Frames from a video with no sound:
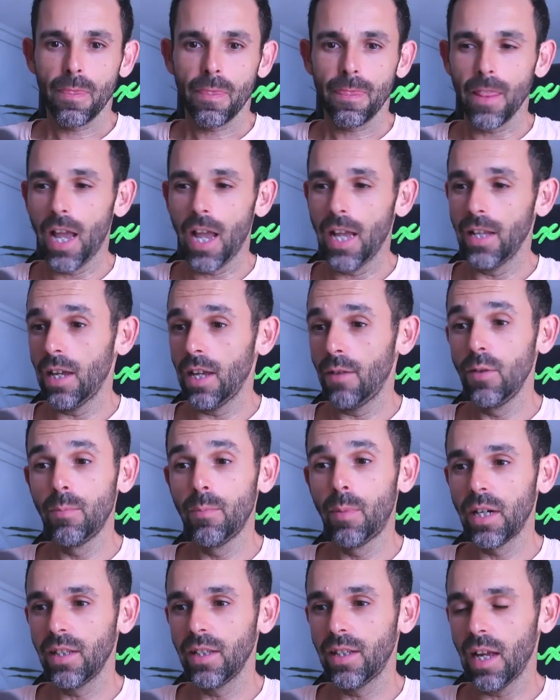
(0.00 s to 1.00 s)
And
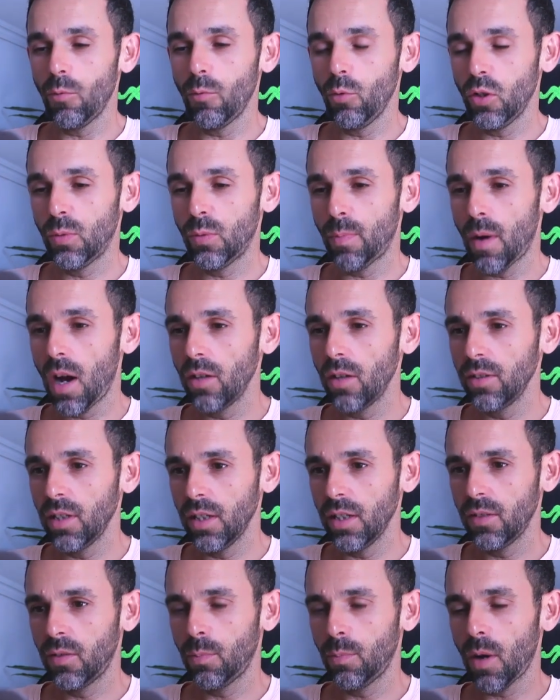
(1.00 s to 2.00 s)
everybody that
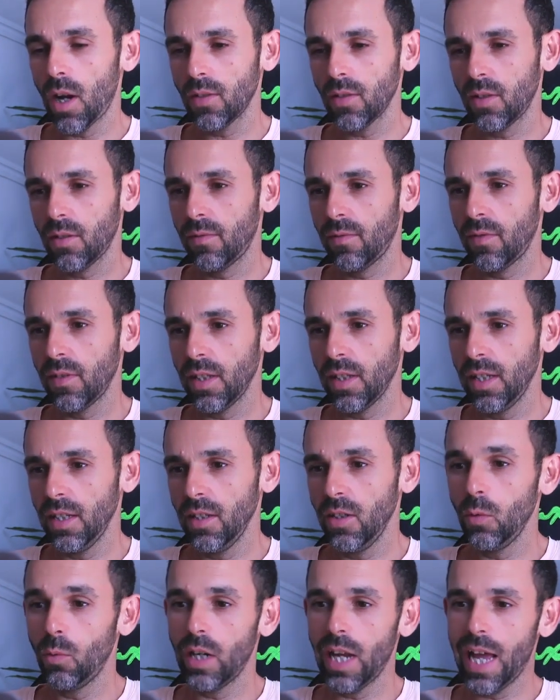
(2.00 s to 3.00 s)
responded positively,
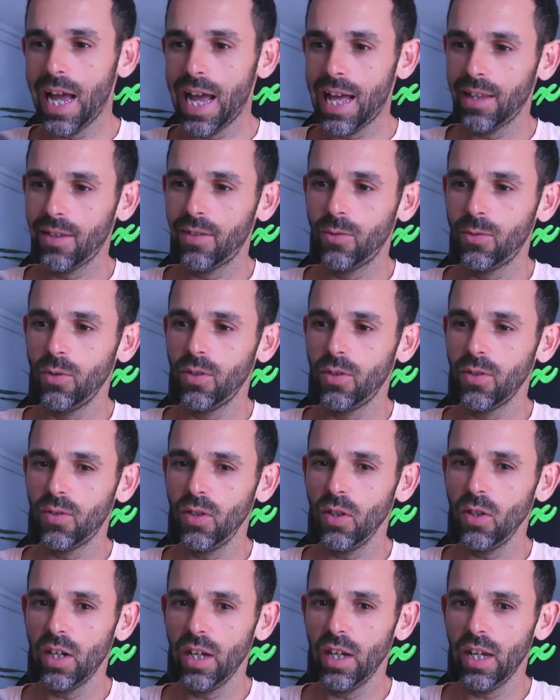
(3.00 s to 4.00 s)
you want to add to the
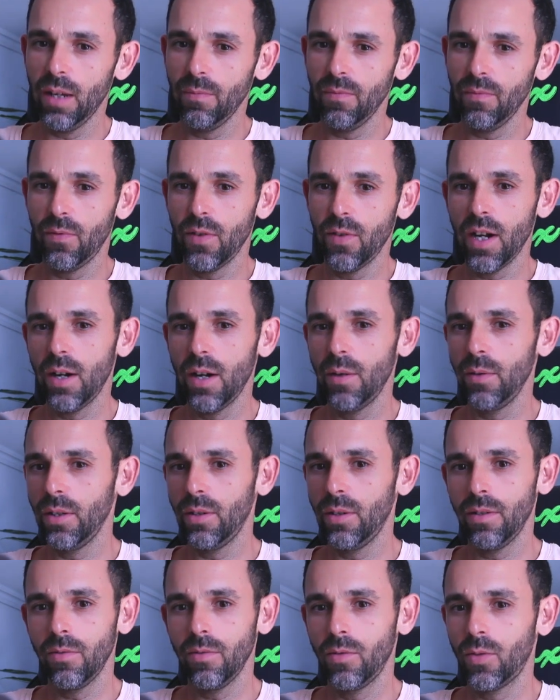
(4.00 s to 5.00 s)

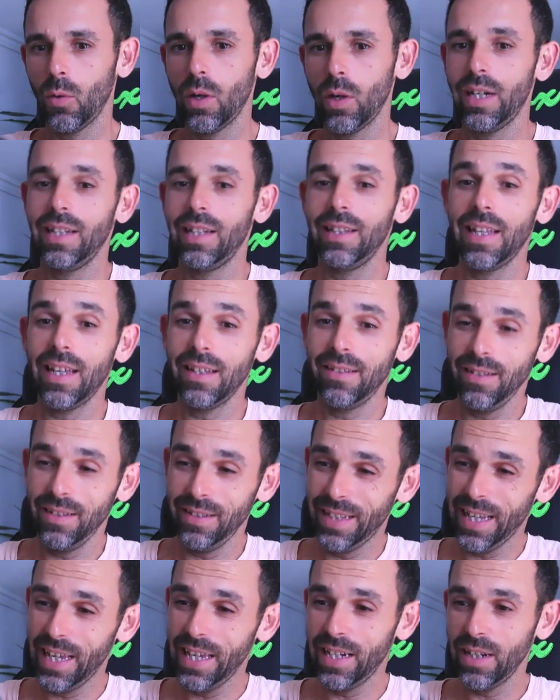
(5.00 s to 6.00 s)
CRM. So analyzing
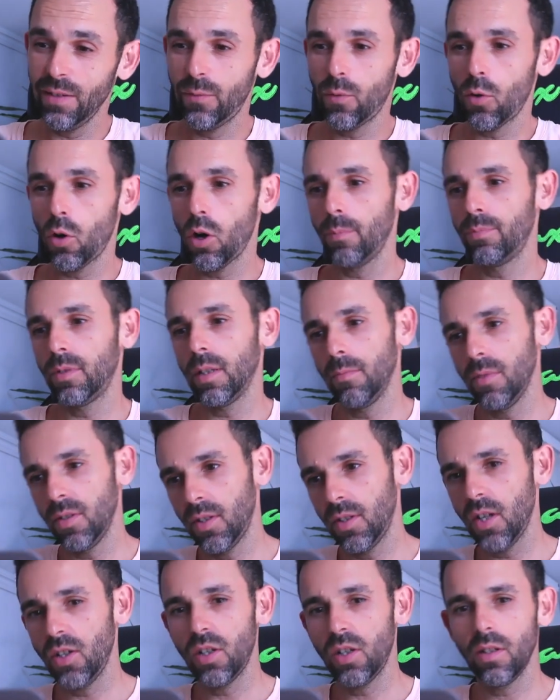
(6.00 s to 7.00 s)
data for
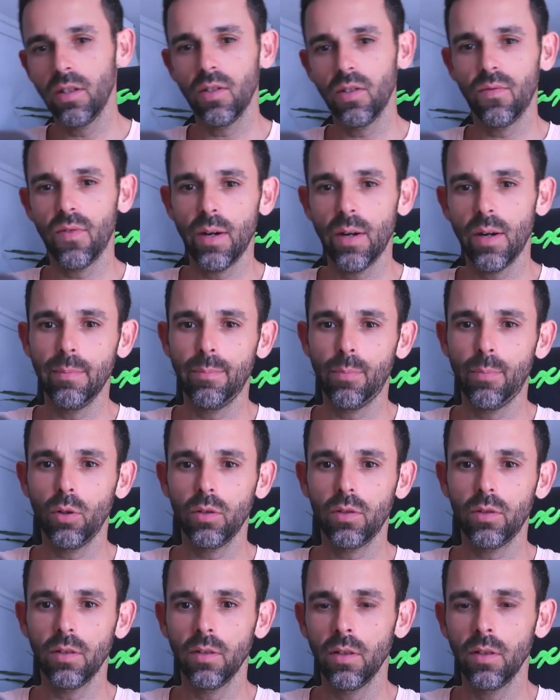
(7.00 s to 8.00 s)
optimization is very
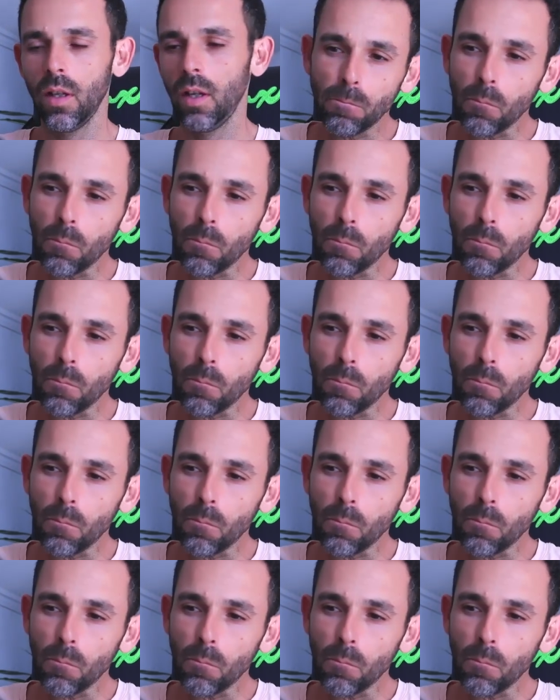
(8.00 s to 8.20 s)
important.